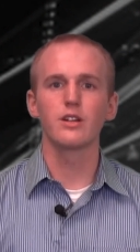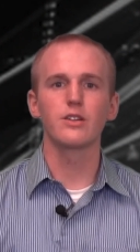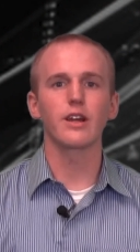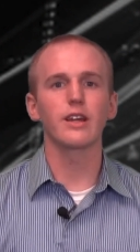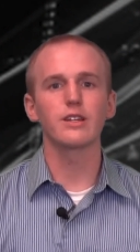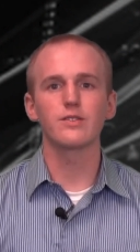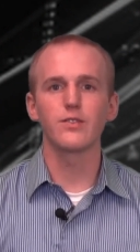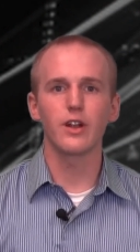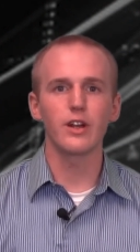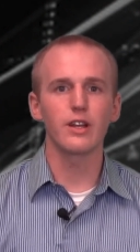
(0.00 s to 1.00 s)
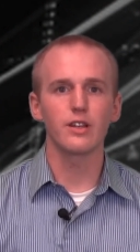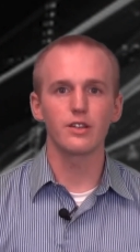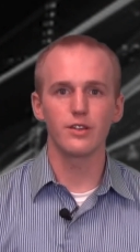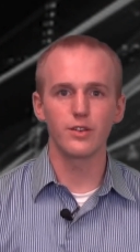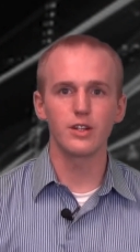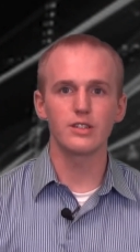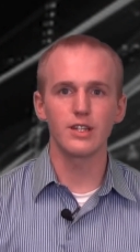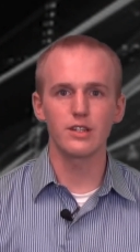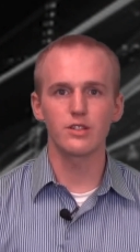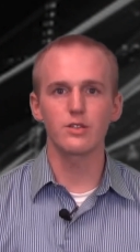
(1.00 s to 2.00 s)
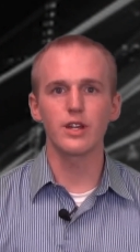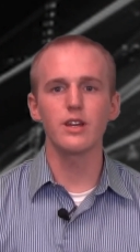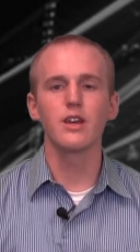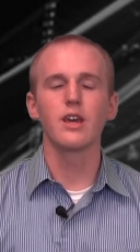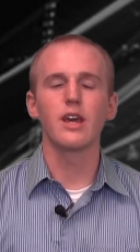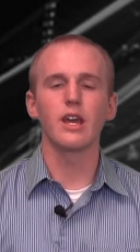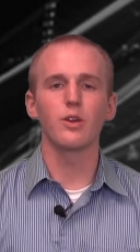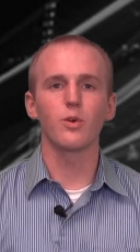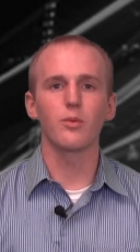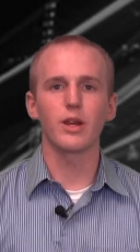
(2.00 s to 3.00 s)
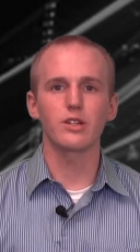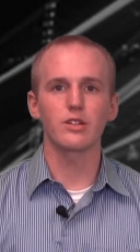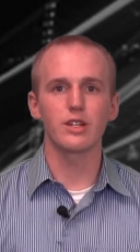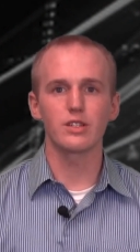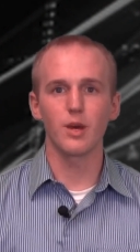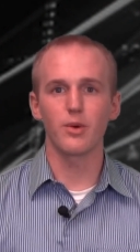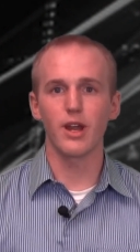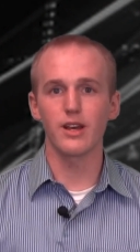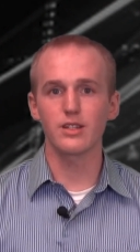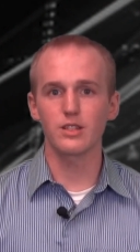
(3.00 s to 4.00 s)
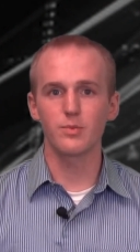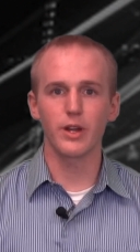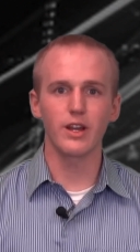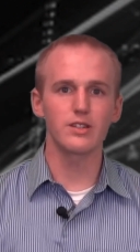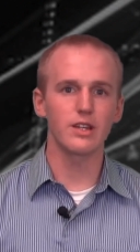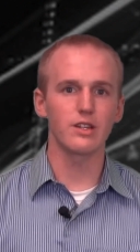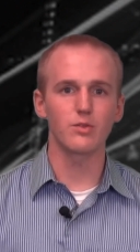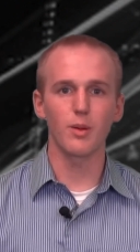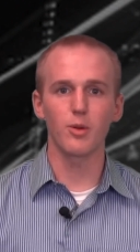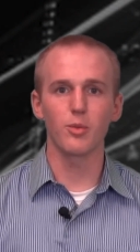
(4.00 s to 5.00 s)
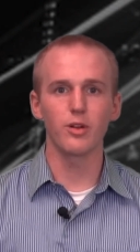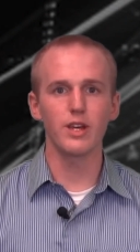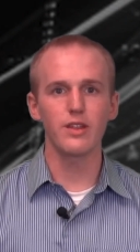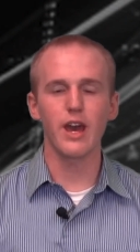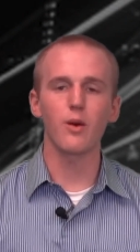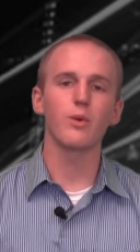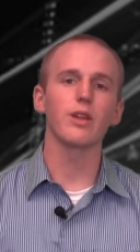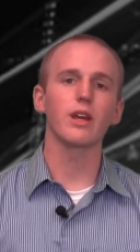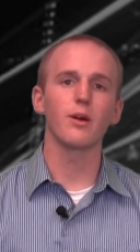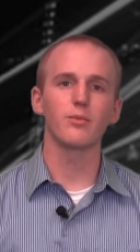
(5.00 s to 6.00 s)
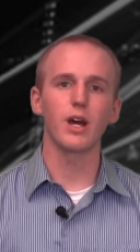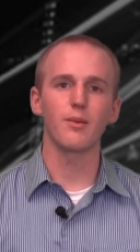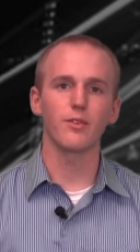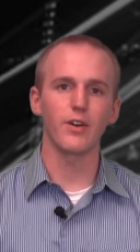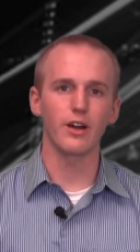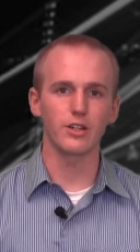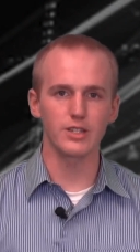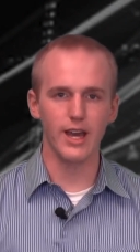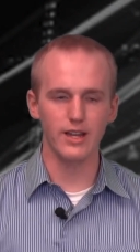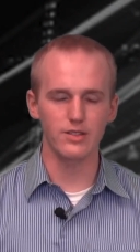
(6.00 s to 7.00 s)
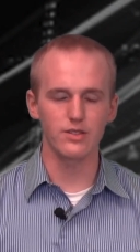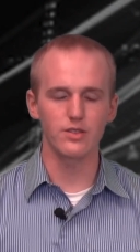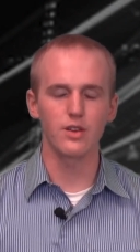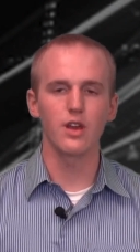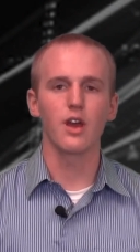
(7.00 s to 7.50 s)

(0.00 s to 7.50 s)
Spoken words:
Trucking is a very diverse industry, and you want to make sure that someone has experience and is reputable in that when they come time to file your taxes.